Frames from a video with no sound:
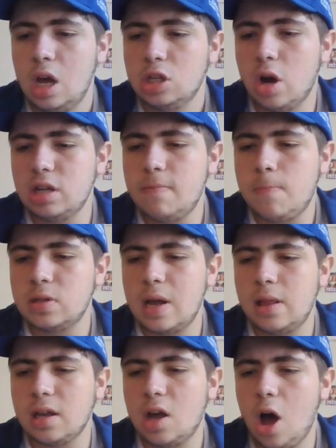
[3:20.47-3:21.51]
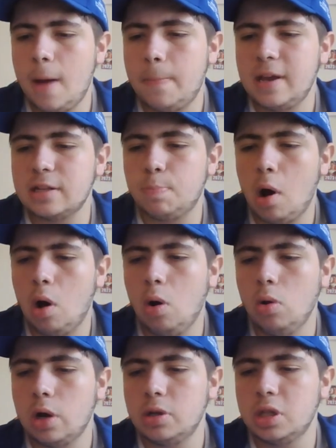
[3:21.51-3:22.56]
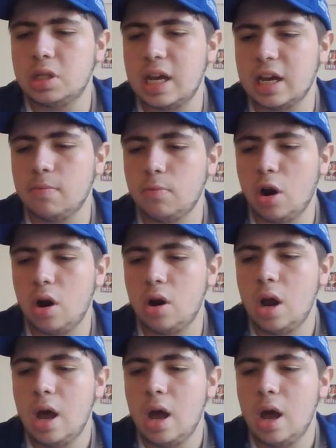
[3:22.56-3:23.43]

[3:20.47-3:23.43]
Tyson Prezzell and Kai Pierce-Paul are in the second row.